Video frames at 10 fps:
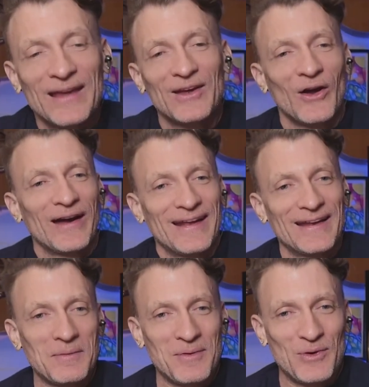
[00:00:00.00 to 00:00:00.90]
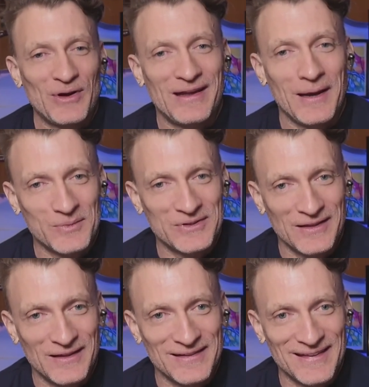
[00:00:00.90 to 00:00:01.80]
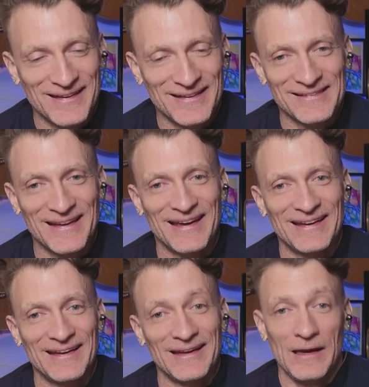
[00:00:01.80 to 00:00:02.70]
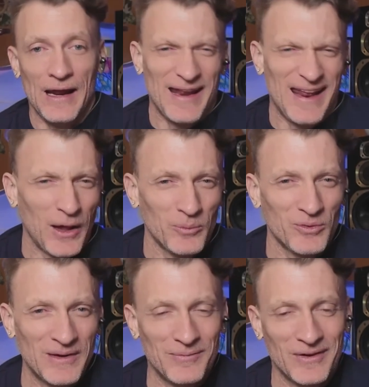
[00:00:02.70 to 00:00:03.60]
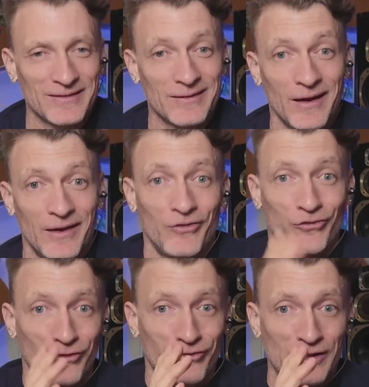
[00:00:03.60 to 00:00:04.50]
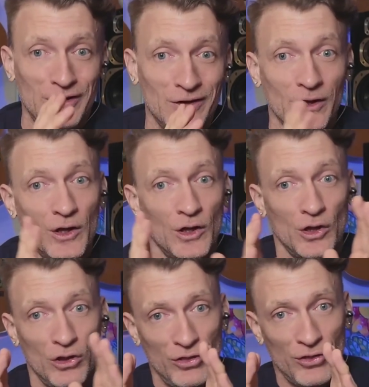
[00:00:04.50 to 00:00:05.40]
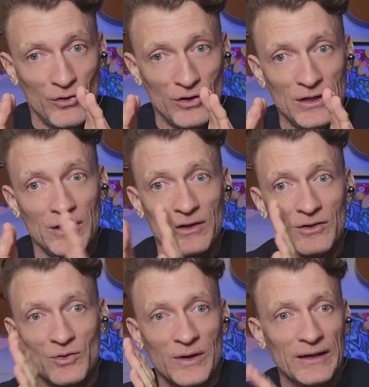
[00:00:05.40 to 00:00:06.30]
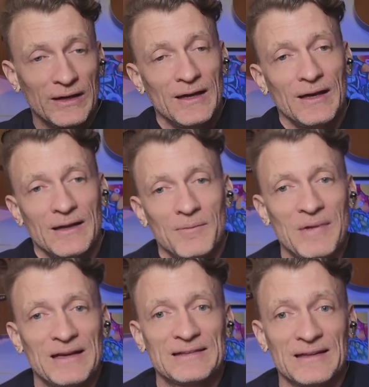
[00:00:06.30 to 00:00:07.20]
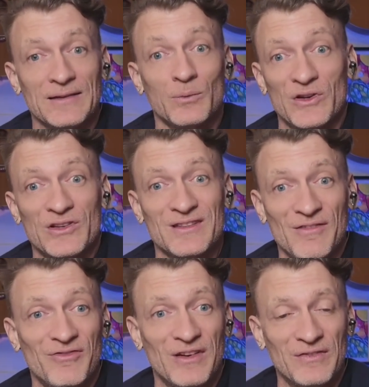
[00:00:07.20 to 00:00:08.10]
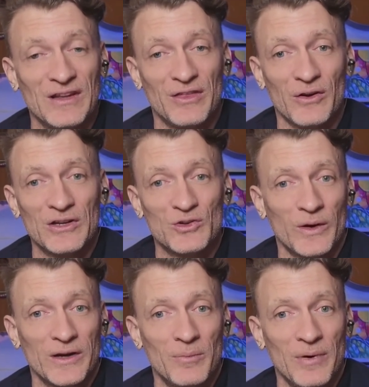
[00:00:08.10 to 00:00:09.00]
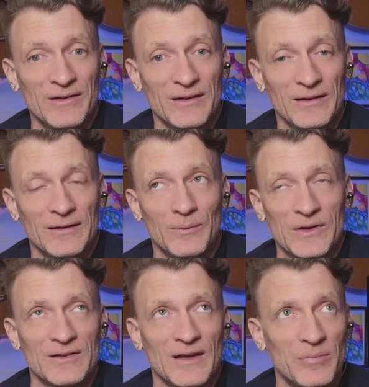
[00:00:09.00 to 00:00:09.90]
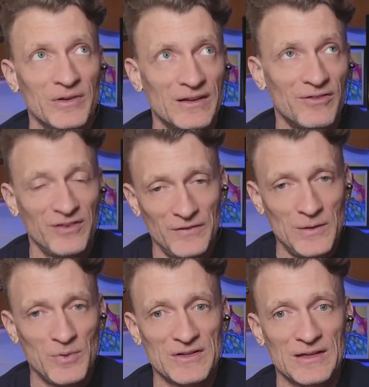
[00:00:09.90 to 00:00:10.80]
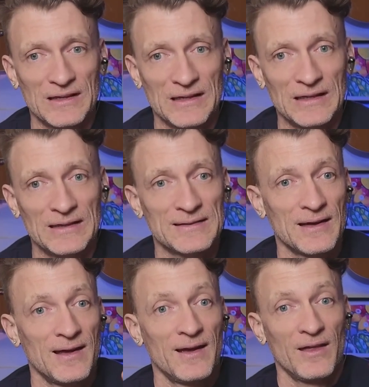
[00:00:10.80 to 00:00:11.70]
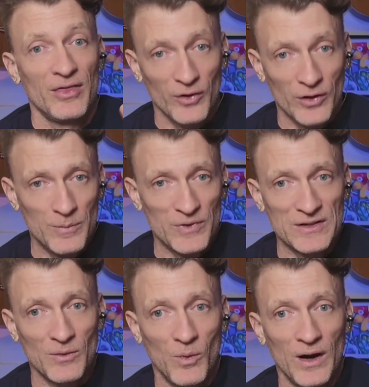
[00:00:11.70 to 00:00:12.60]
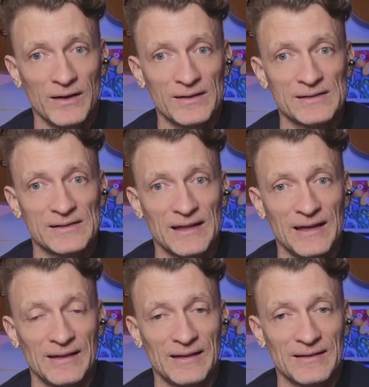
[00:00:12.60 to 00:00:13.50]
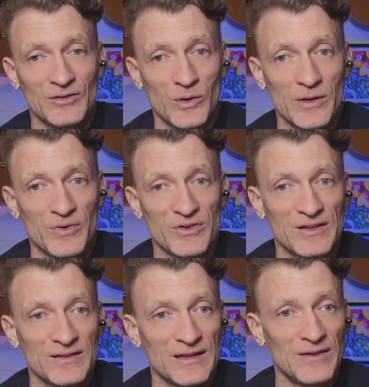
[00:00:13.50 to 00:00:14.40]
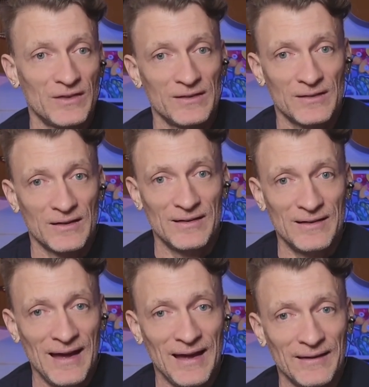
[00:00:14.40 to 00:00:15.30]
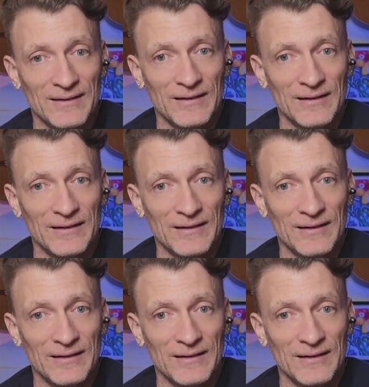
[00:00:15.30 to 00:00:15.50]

And I mean, when it comes to these things, and it helps me because it's like 50, 30, 20. It makes sense, which is the 50, 30, 20 budget, which is, I believe, 50% needs, 30% wants, and then 20% savings and debt.